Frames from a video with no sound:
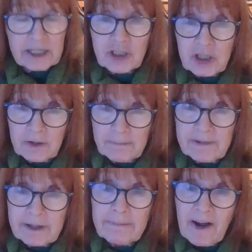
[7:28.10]
in
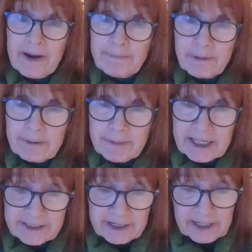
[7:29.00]
terms of
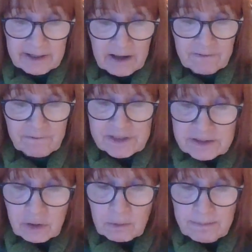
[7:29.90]
implementing
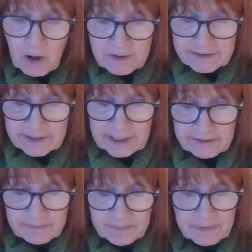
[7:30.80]
fiscal
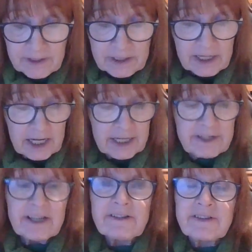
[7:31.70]
policy. It
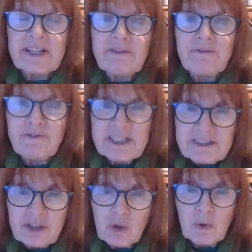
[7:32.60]
is the
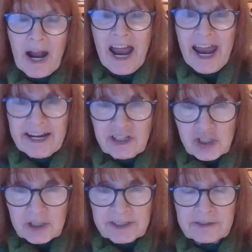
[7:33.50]
fiscal
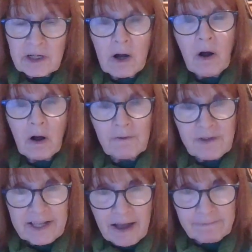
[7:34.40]
agent of
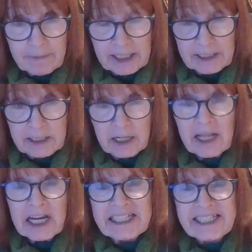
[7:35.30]
the government.
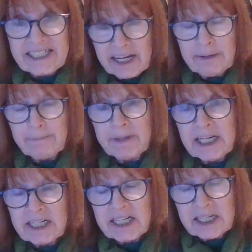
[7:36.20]

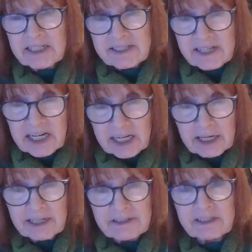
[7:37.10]
CBDC
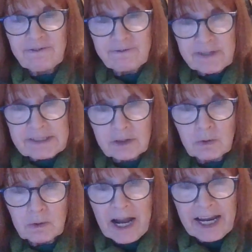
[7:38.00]
is the
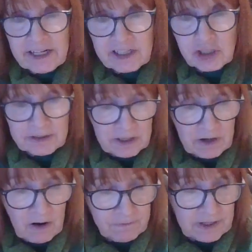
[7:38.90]
fiscal agent
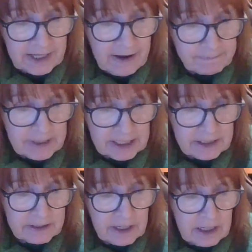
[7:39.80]
of the
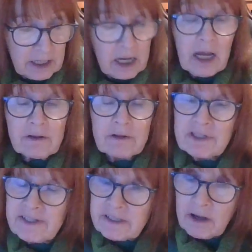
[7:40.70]
government. The
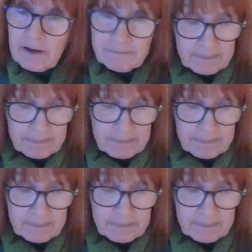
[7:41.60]
Reserve